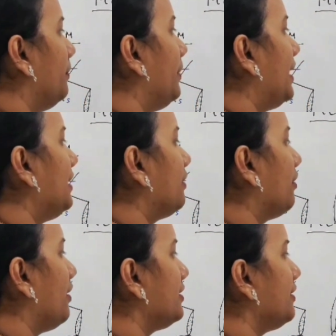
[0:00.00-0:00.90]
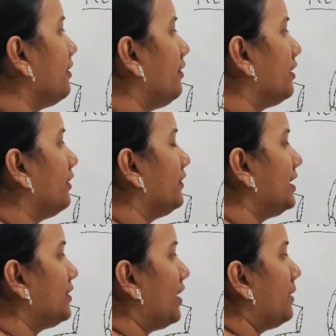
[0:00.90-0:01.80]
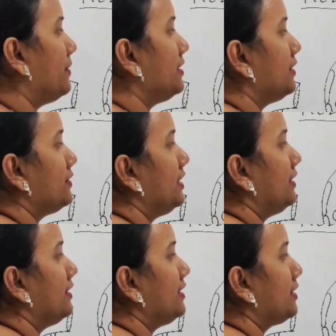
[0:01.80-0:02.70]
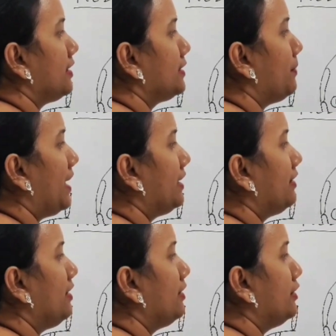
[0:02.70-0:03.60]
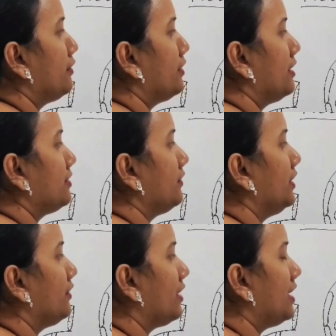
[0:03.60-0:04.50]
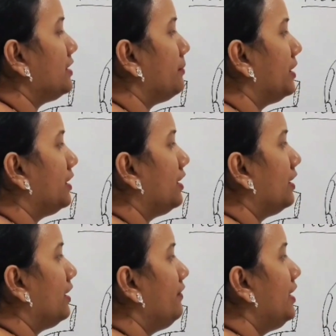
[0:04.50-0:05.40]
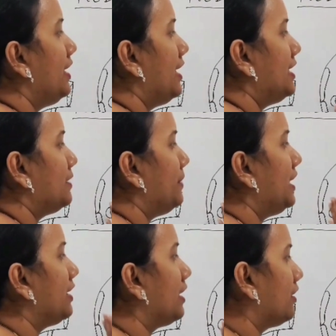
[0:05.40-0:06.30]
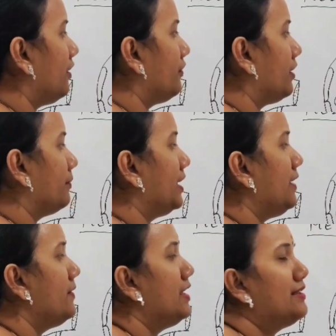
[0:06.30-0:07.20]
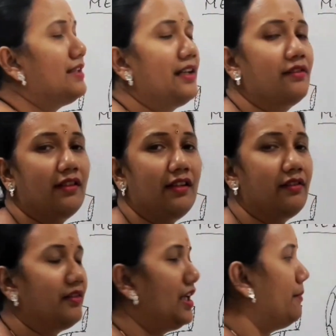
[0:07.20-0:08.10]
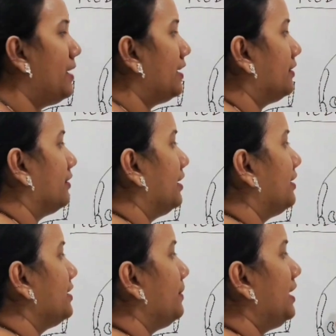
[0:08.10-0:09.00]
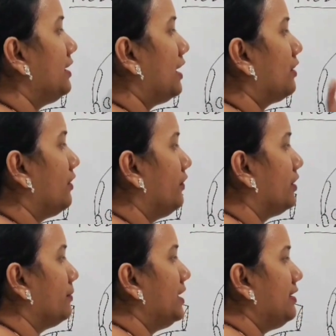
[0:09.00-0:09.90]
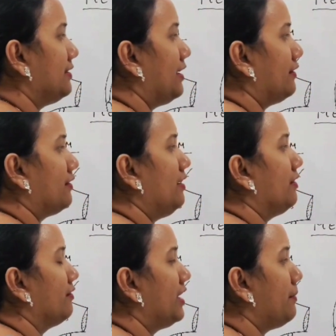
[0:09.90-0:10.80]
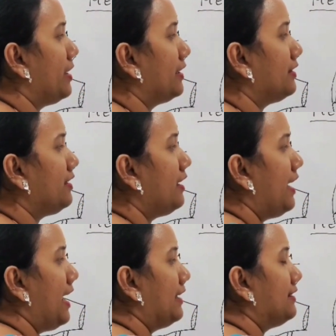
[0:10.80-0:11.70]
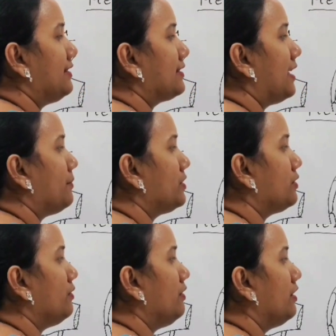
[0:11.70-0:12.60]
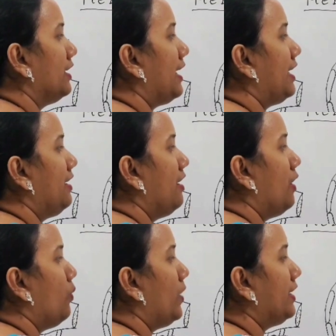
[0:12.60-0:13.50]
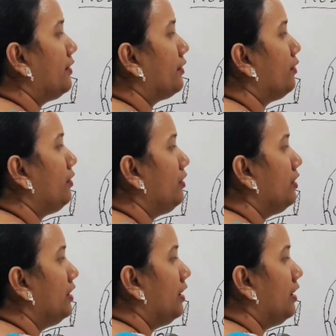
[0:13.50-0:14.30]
by the crossing over of these fibers, you see this spinal nucleus of the trigeminal nerve is being cut off from the central grey matter. It is being cut off from the central grey matter and this comes to lie ventral